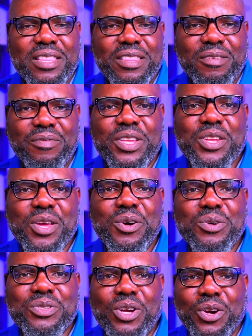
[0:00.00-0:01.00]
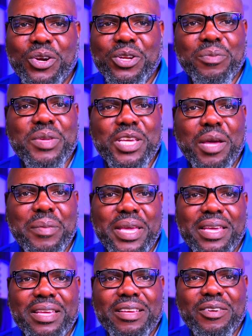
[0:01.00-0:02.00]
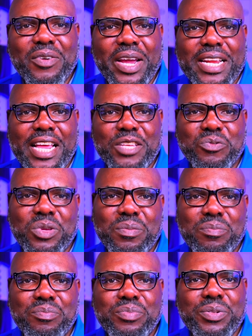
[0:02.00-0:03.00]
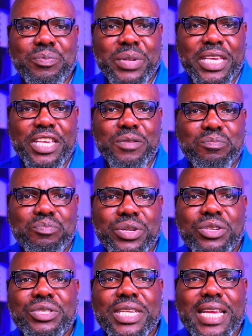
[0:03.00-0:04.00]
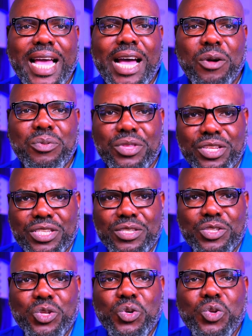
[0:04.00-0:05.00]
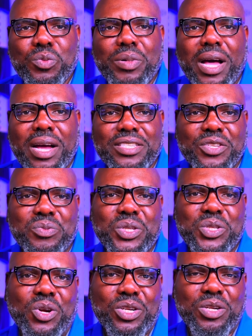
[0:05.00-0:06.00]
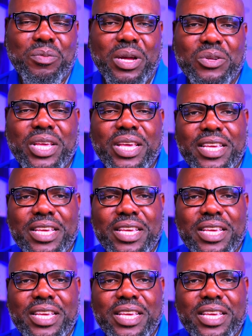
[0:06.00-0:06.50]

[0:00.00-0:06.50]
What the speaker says: The videos are going to be coming, right, as we begin building out this toolbox as we talked about.